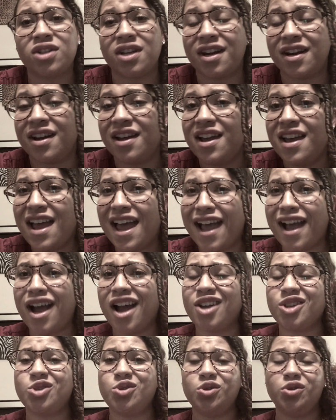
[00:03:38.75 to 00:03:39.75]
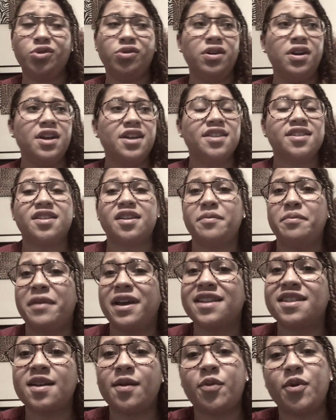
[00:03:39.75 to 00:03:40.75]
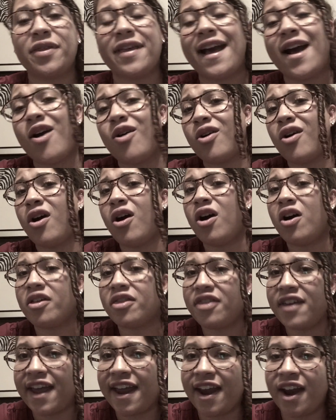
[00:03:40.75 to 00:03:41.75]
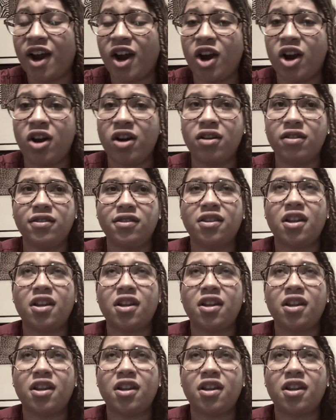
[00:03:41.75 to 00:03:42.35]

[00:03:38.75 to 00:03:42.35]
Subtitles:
and I got into some mix up with alcohol there,